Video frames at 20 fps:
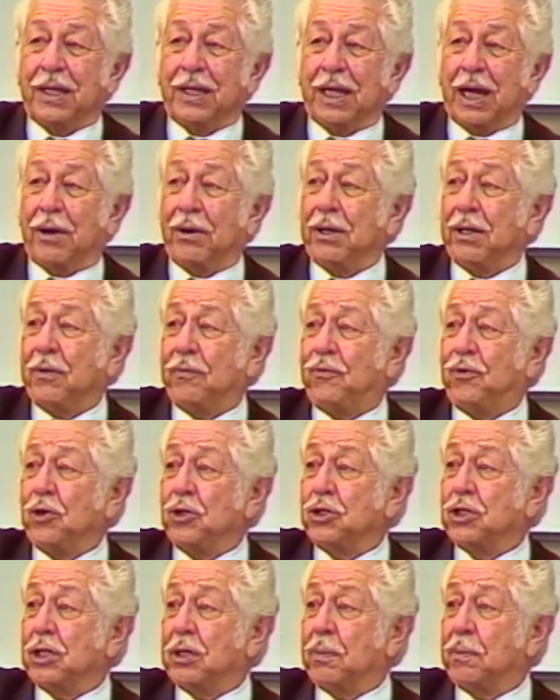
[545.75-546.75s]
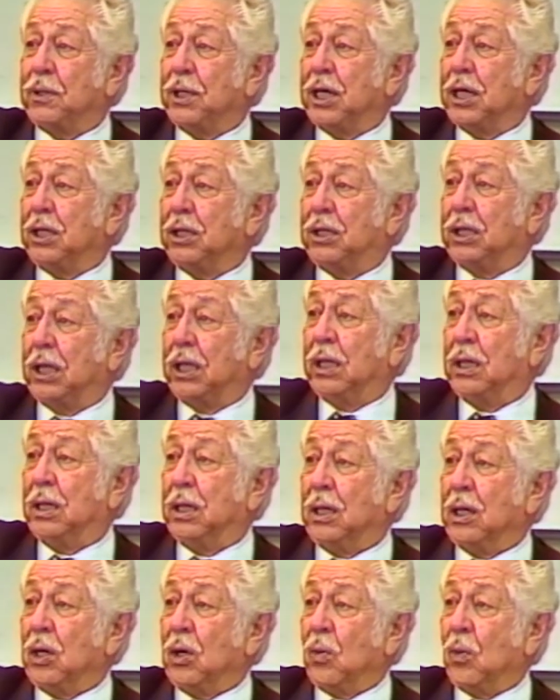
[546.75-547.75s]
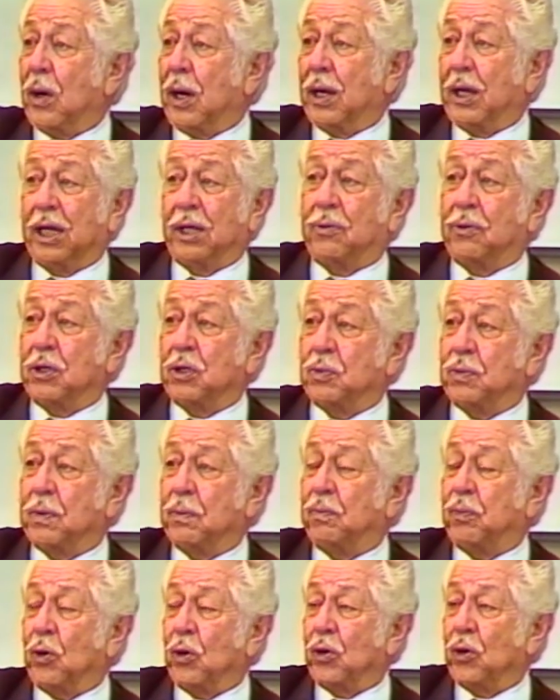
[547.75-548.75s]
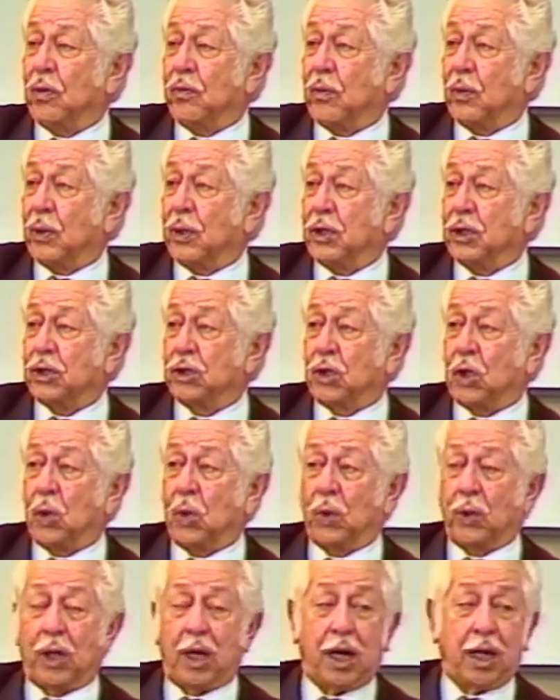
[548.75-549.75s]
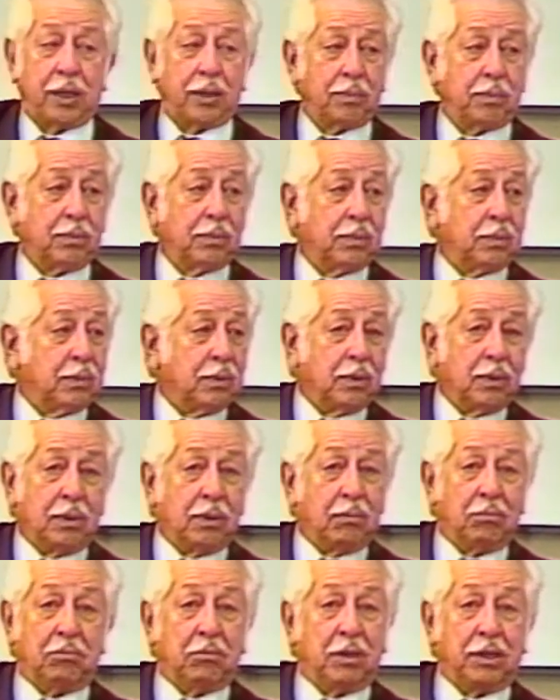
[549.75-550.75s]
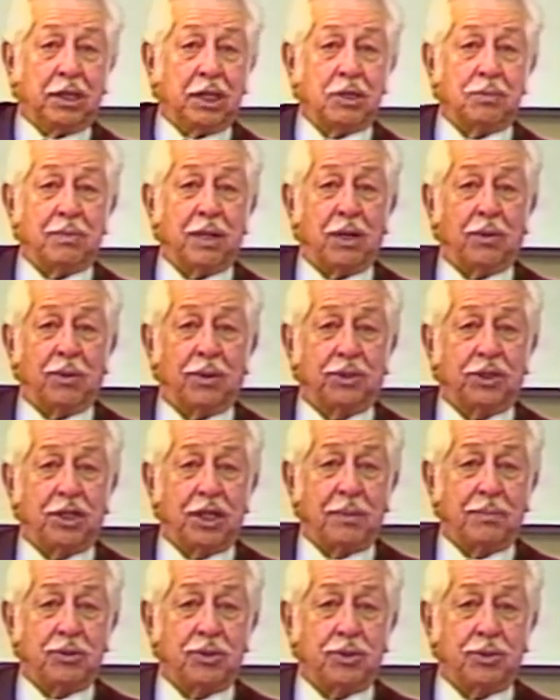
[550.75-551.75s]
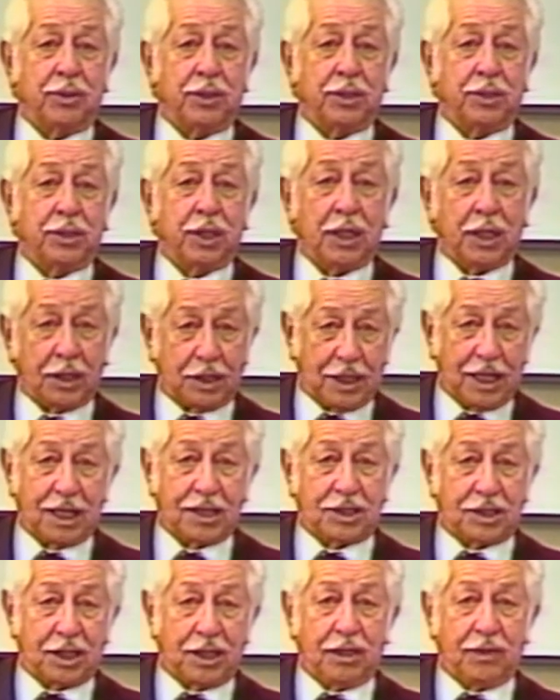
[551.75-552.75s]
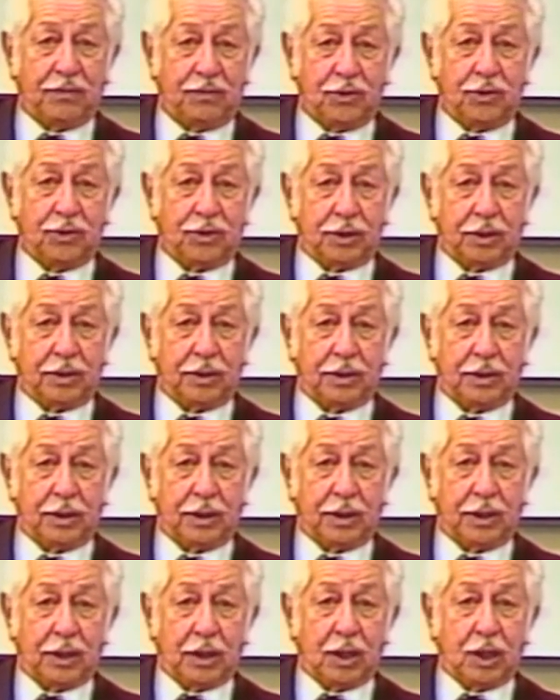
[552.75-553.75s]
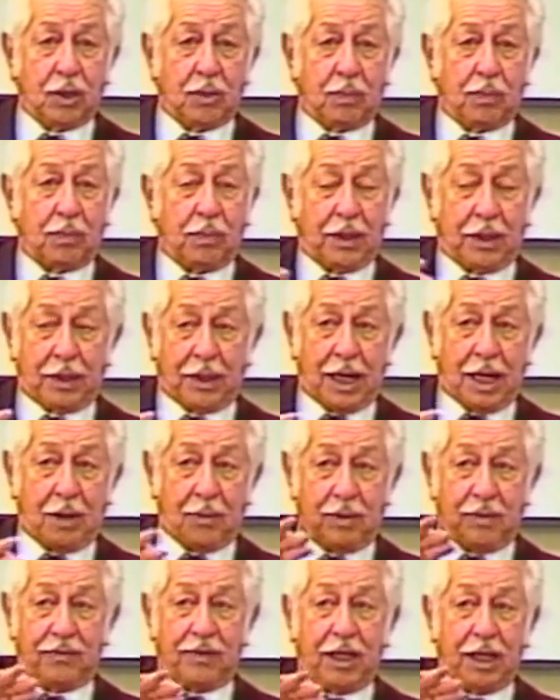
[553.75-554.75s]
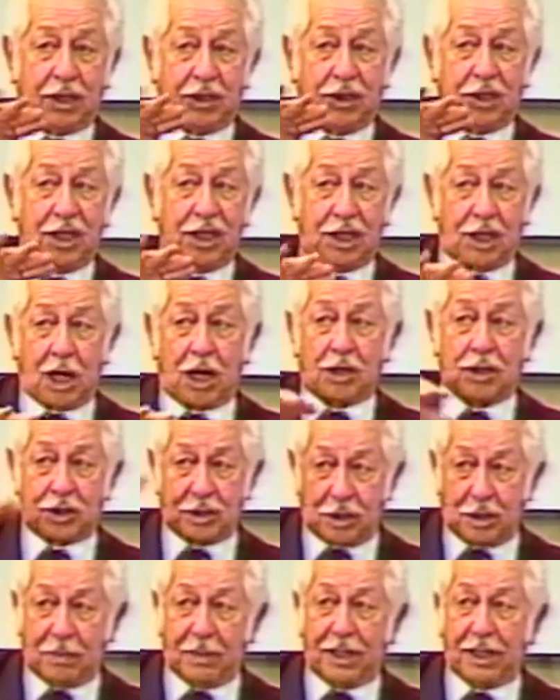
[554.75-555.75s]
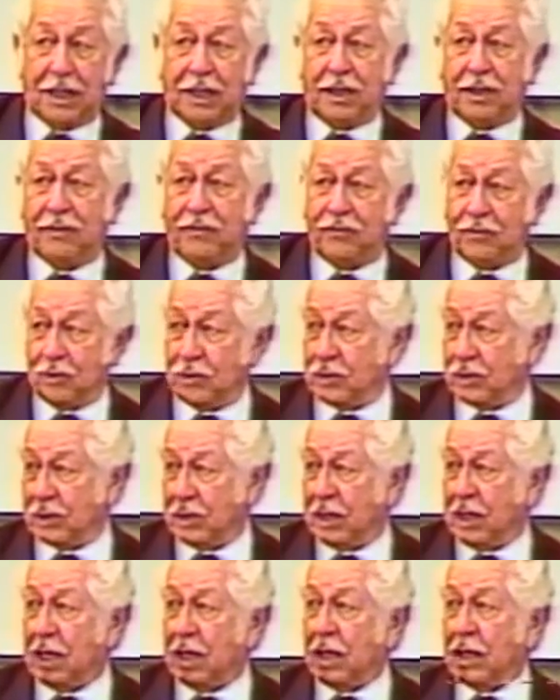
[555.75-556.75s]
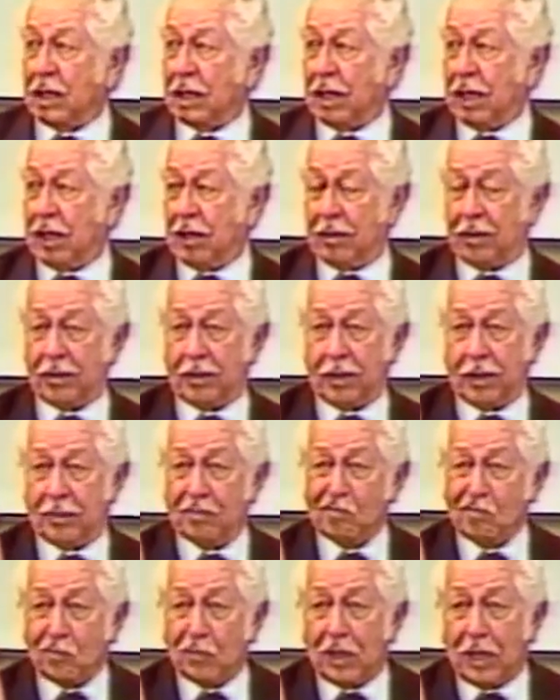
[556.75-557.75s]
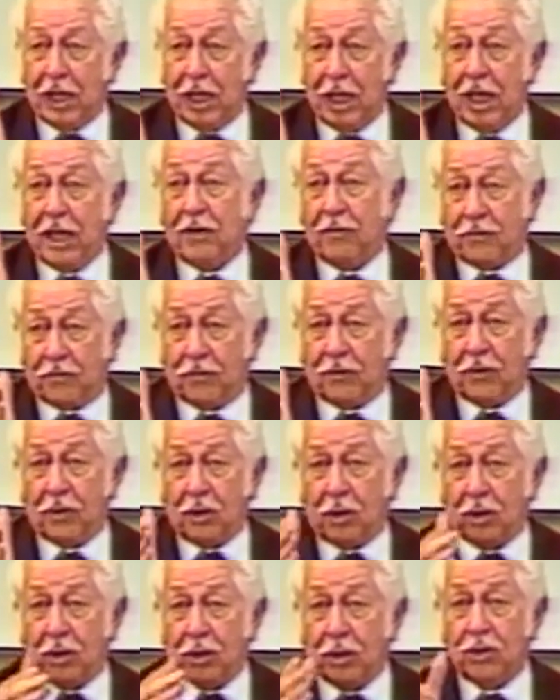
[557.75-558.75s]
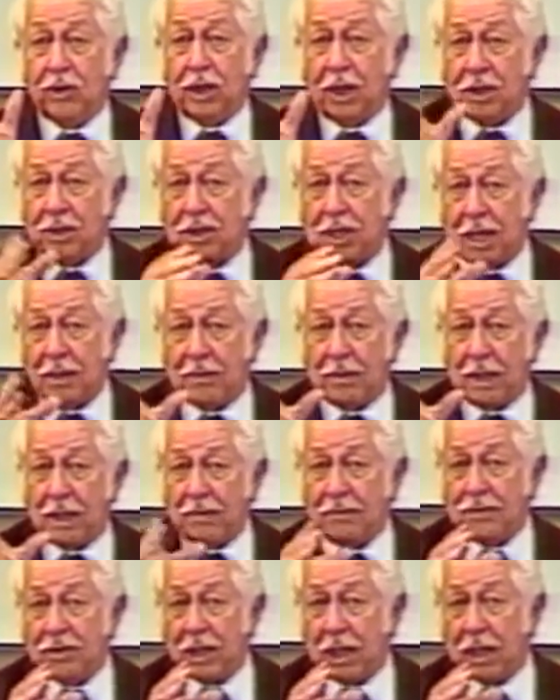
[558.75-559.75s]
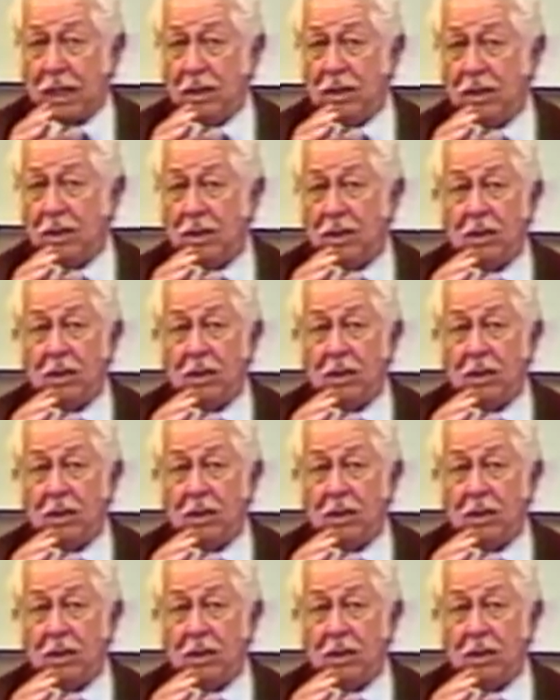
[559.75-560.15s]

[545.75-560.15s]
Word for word: Now an infusion can be anything where a liquid has been poured over, whether it's cold, hot, it doesn't matter what the temperature is. That's an infusion. But now we've taken the decoction and made it an infusion. Now, if you can understand what I've said,